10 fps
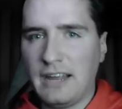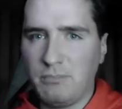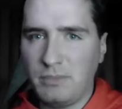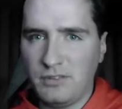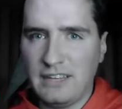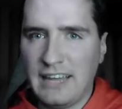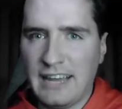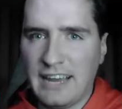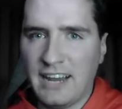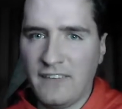up as he
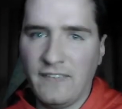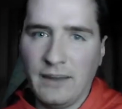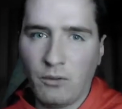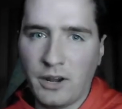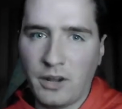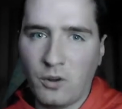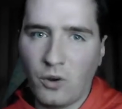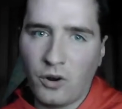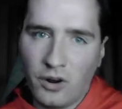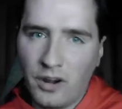can on that running
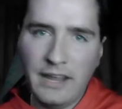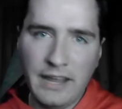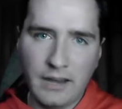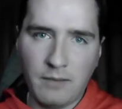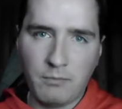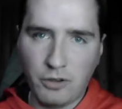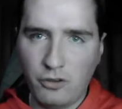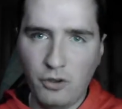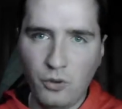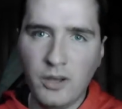order. And number
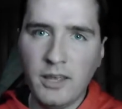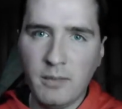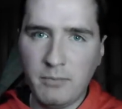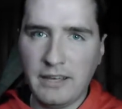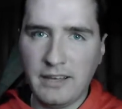2, because